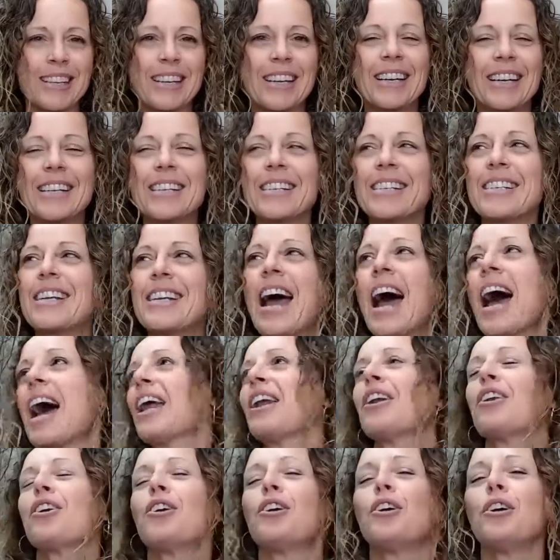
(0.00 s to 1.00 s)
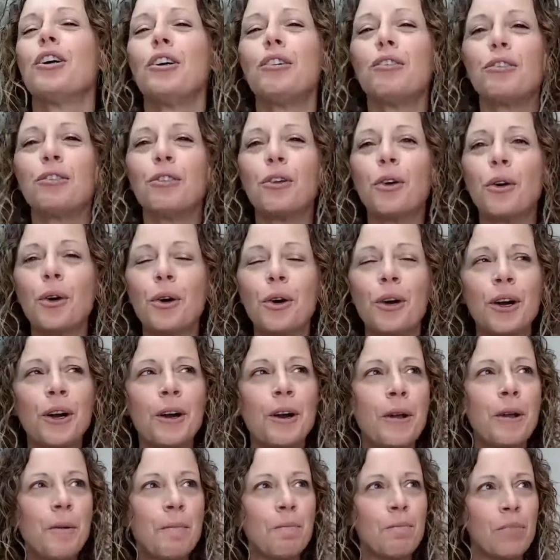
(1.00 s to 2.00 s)
It is not good for
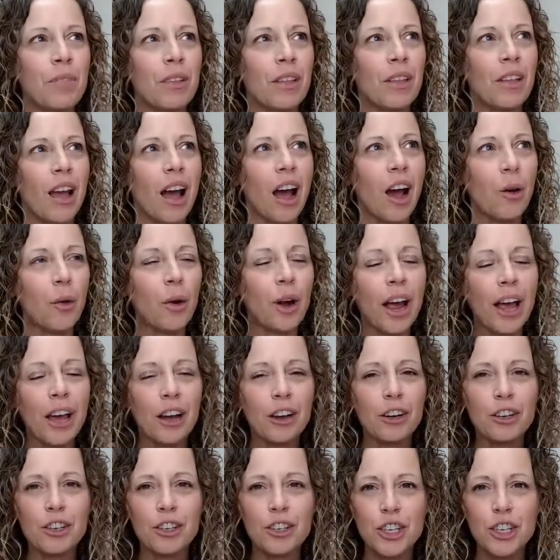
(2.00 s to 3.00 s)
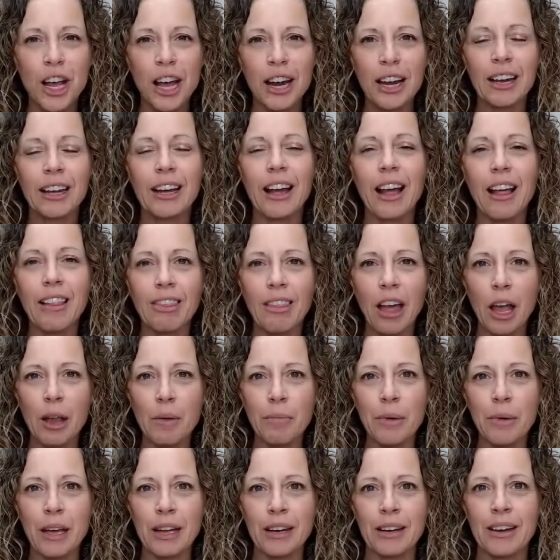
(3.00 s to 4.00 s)
our energetic
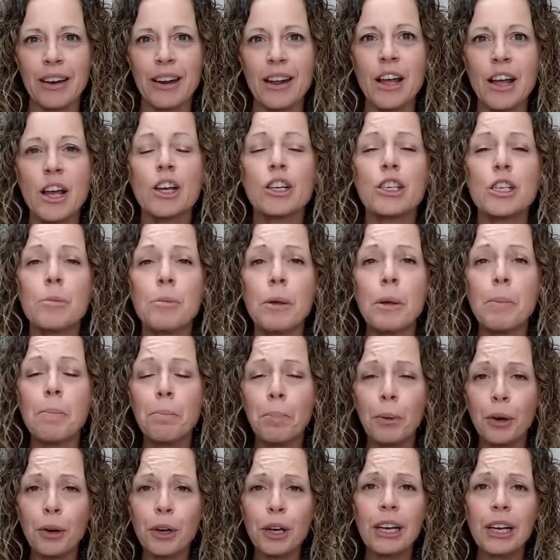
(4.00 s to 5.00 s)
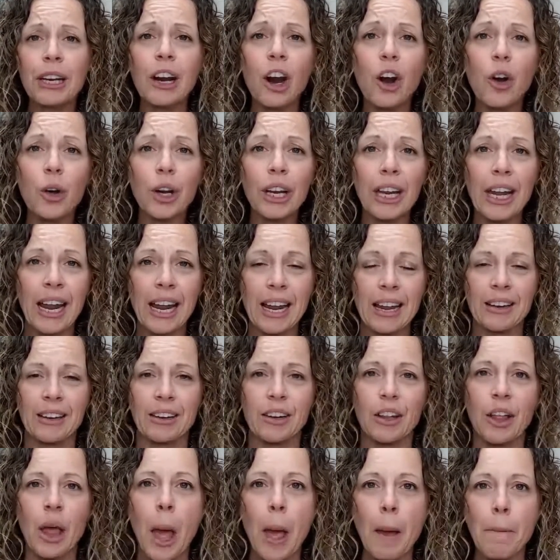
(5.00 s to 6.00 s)
alignment to be burning our
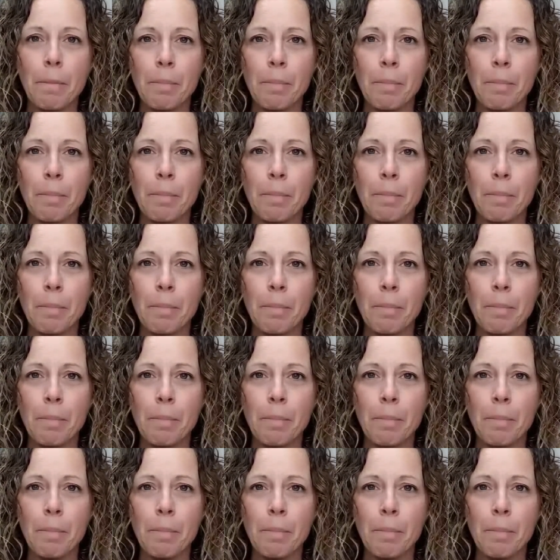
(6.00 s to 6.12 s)
candle at